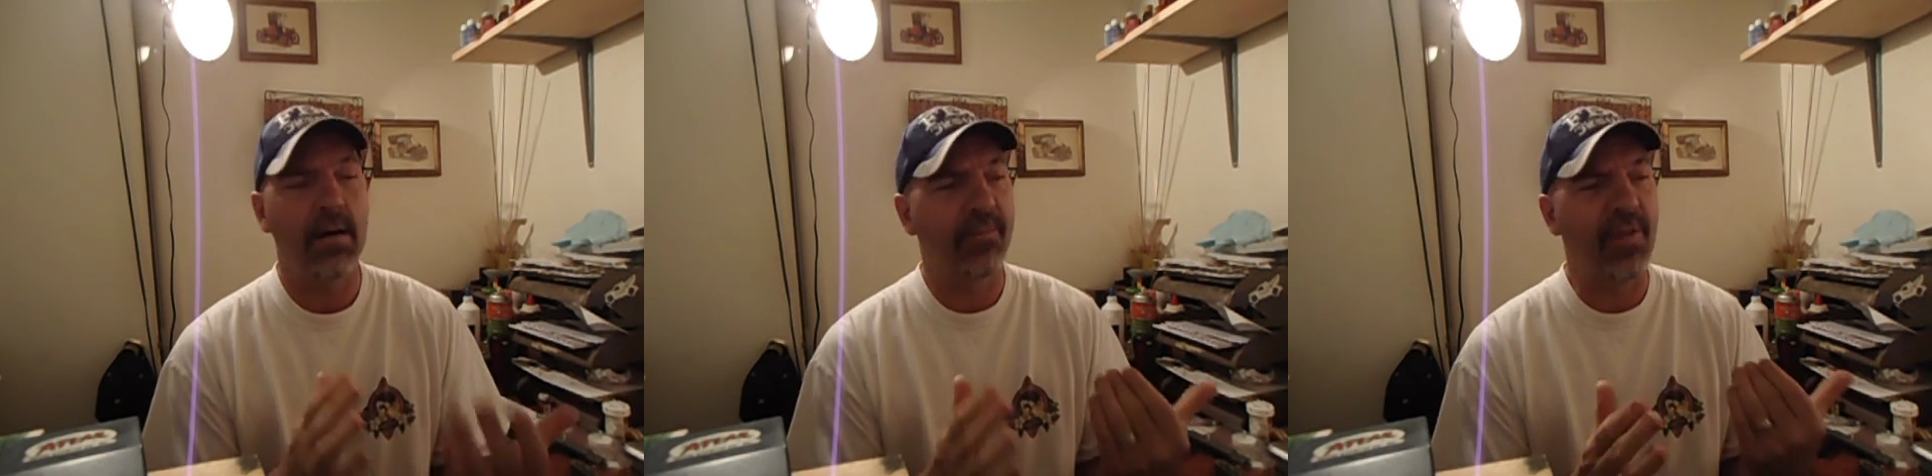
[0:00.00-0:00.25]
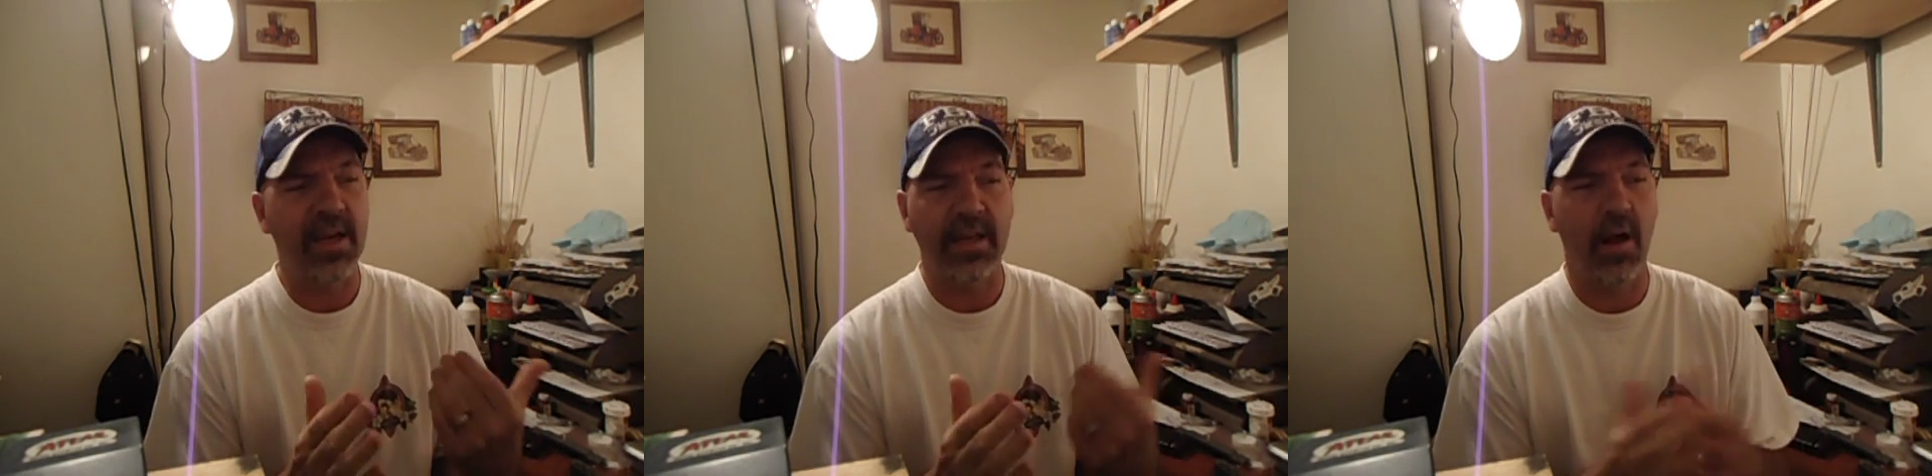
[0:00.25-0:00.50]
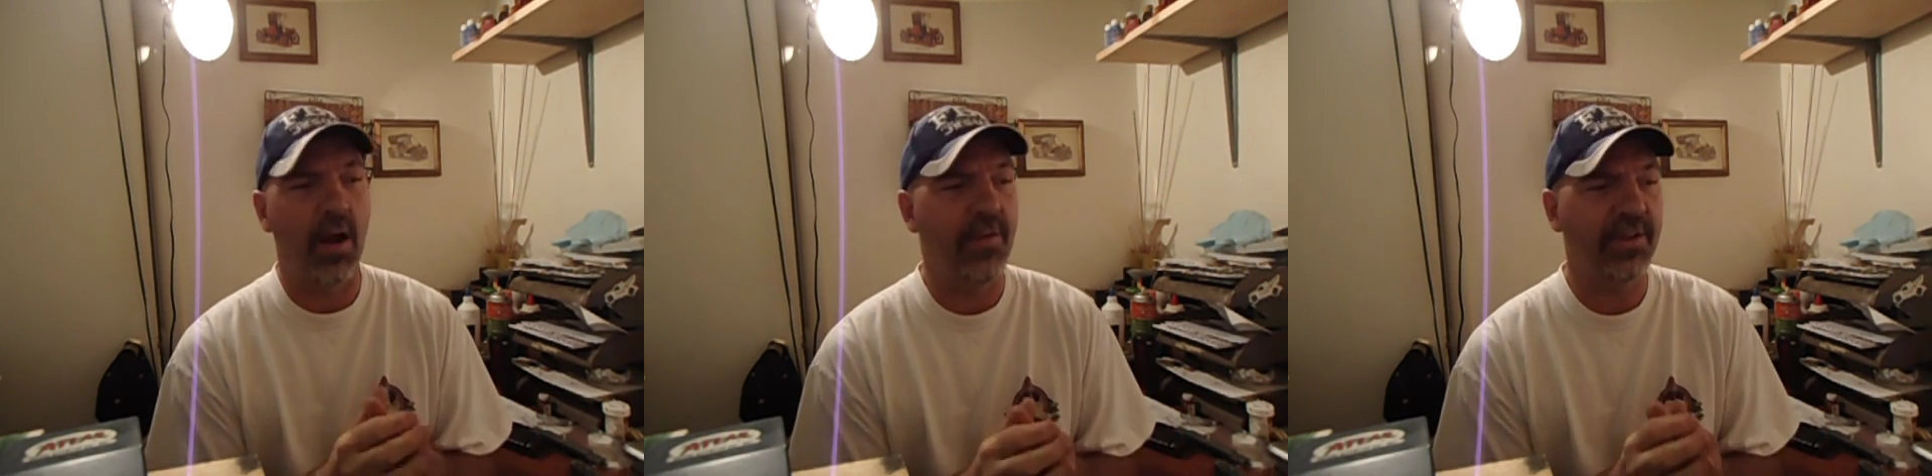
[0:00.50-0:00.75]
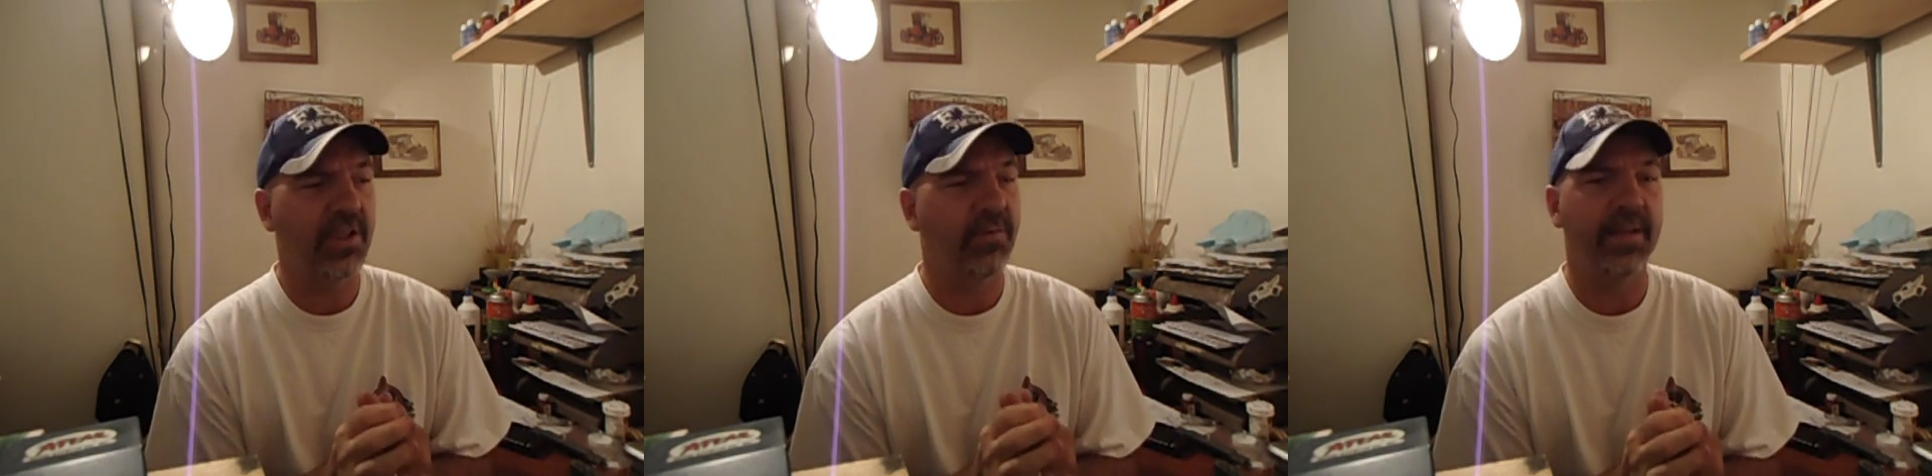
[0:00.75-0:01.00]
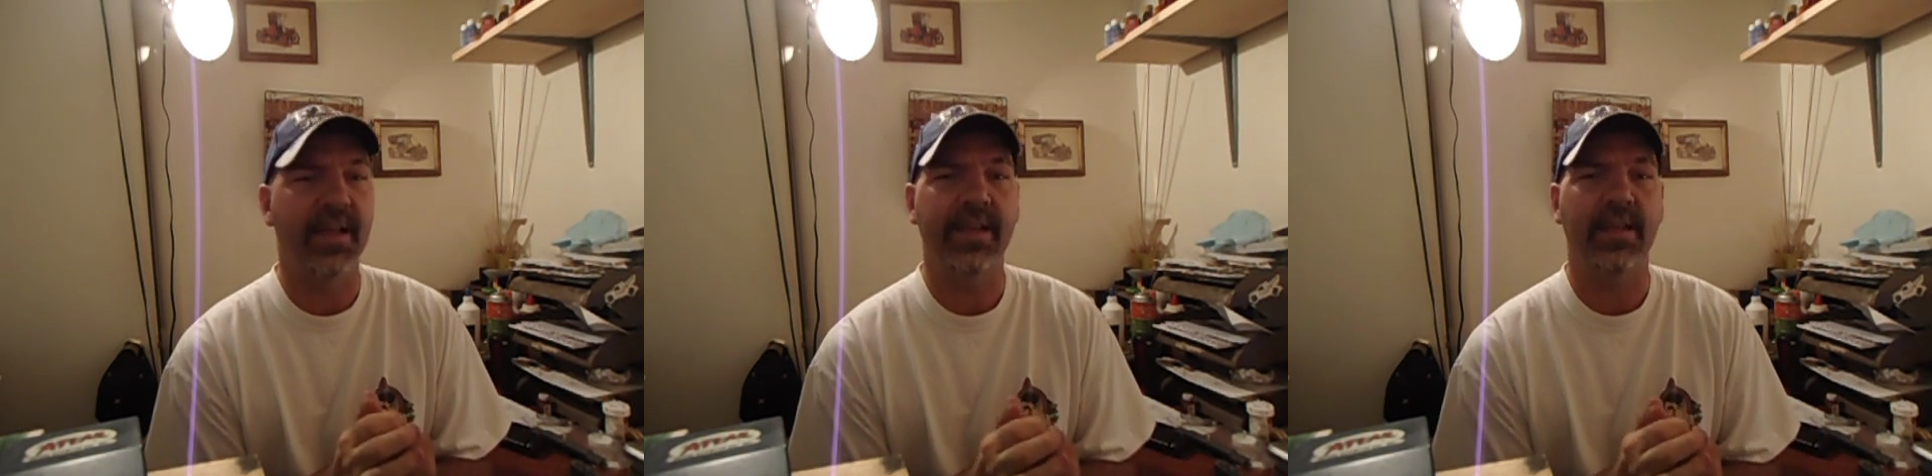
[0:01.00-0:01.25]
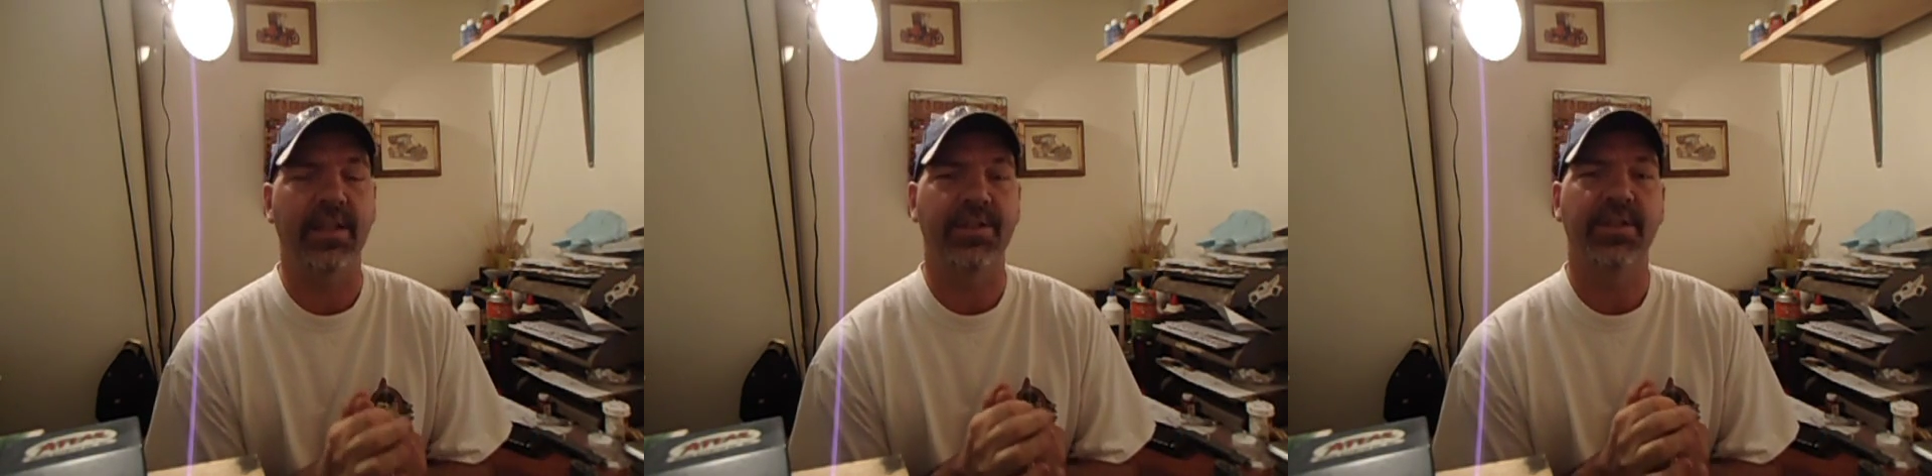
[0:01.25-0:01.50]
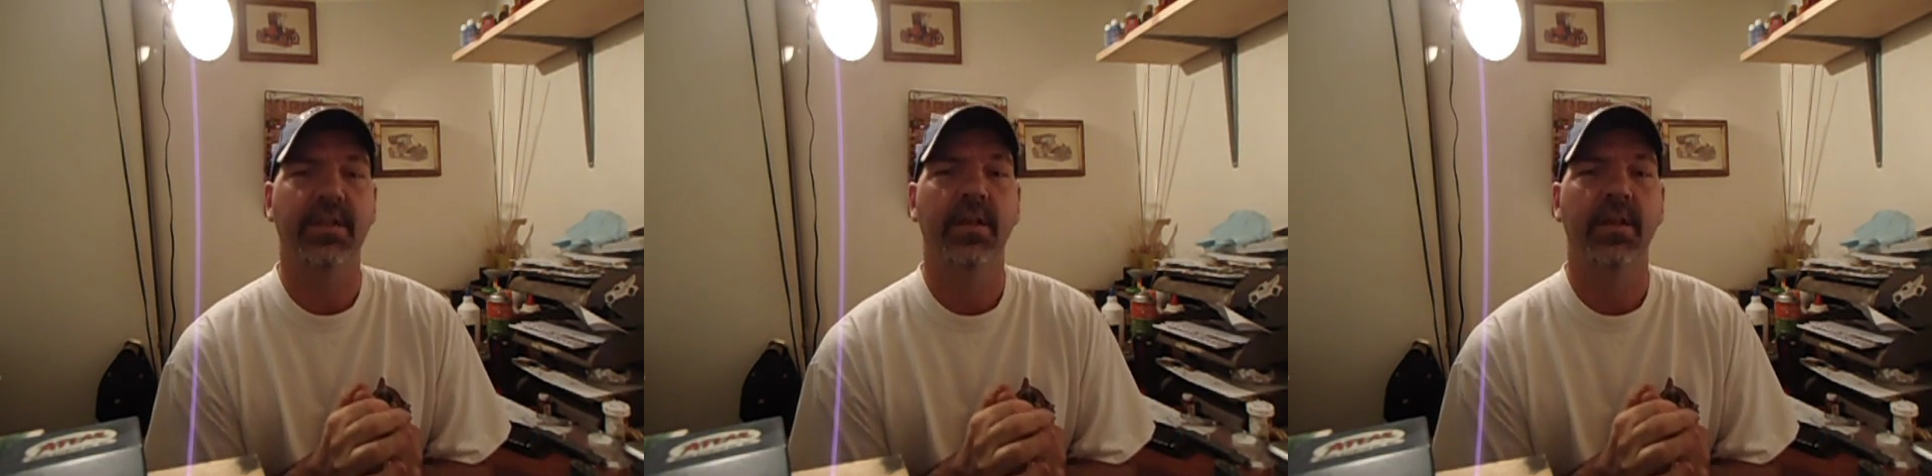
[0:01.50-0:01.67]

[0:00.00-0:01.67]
I'm thinking, oh, this is ridiculous.